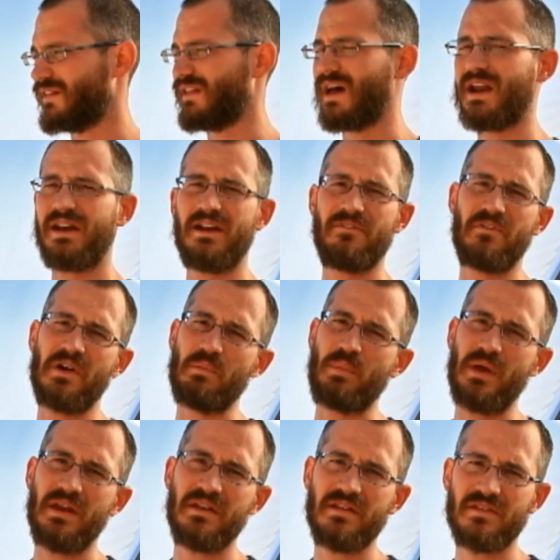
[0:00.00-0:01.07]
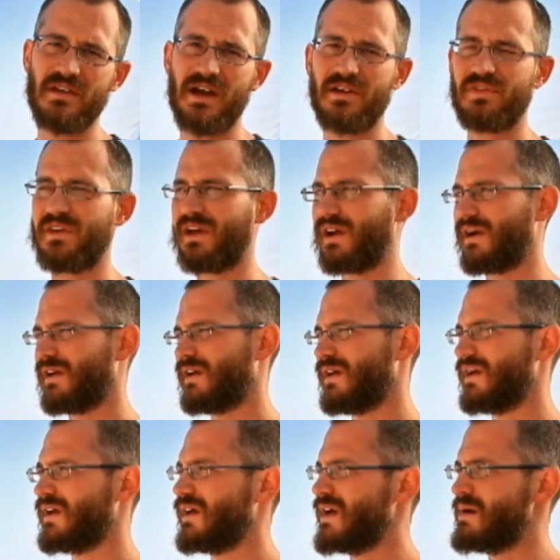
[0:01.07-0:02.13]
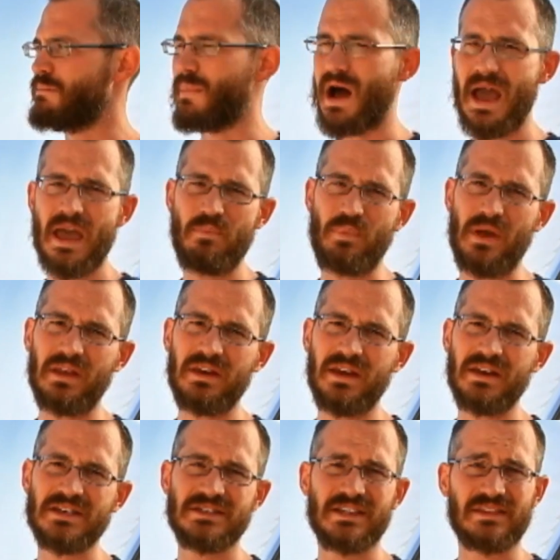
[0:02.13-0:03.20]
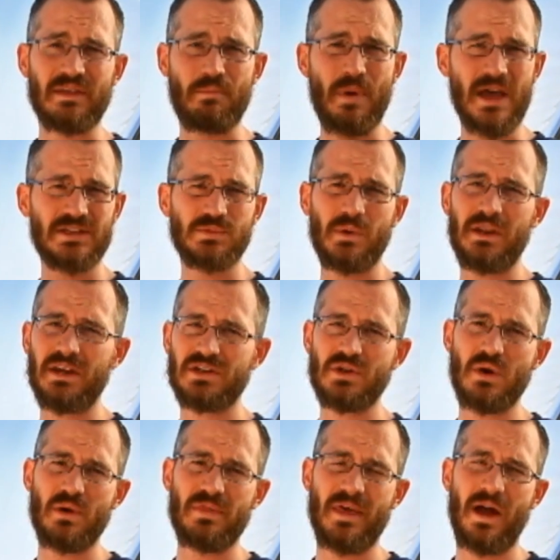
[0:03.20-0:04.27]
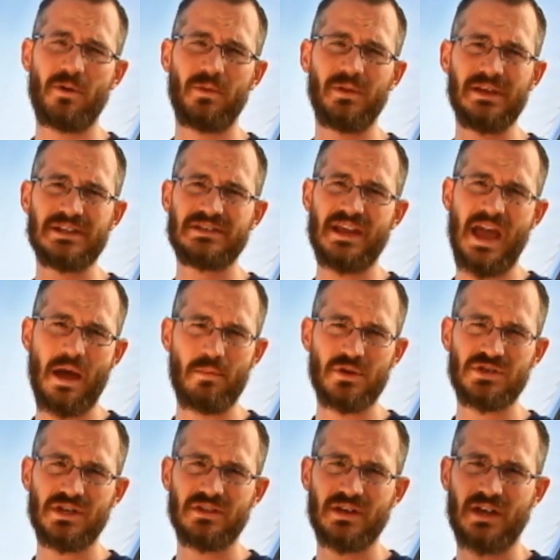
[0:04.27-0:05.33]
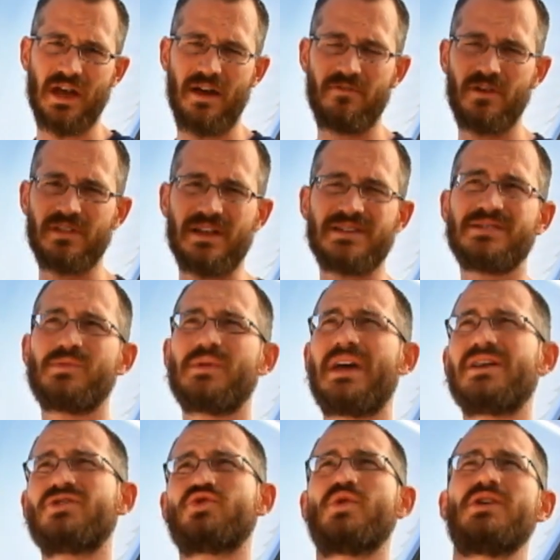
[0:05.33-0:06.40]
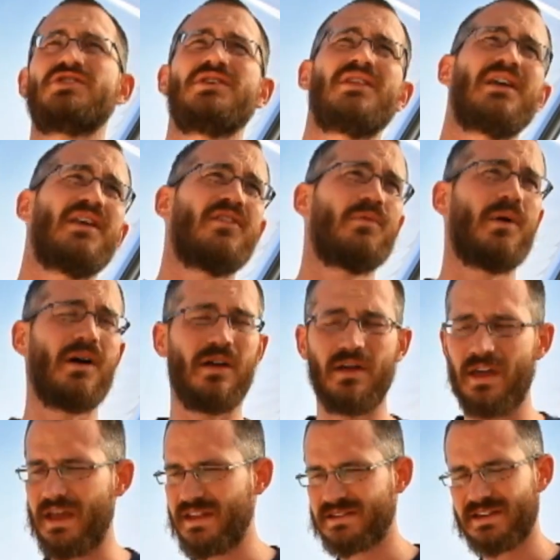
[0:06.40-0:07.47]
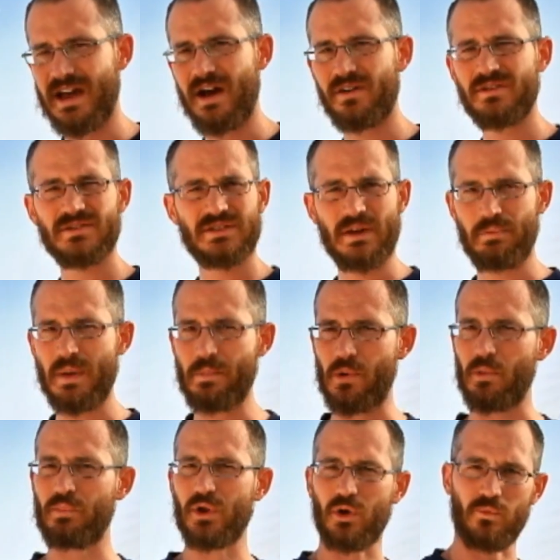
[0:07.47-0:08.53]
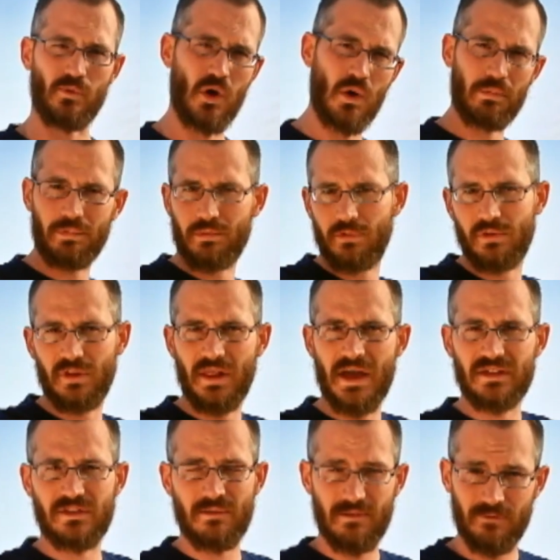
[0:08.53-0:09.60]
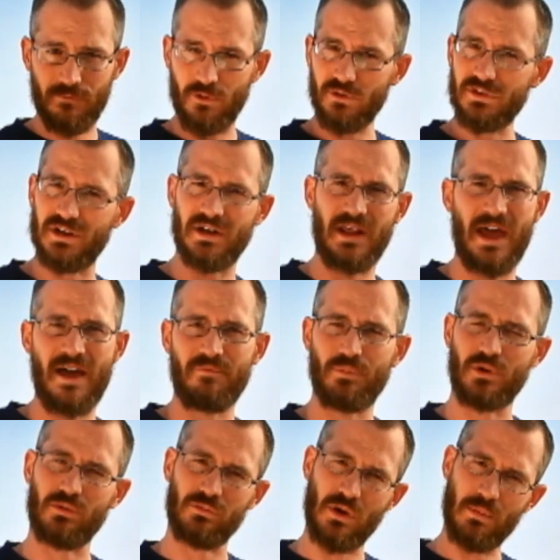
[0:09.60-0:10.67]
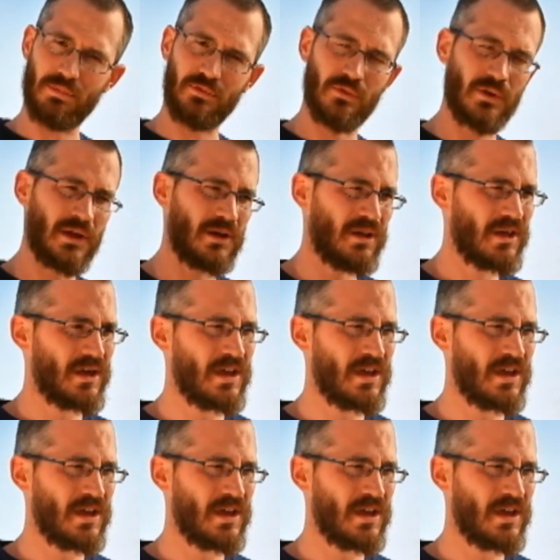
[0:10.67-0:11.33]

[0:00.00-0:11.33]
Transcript: a lot of different opinions out there. My opinion is that the best way to do it without really damaging the covering, that's without stretching the ends, wall, ends out. Some people put a rope through the length of it, fold it in half, put a rope through it.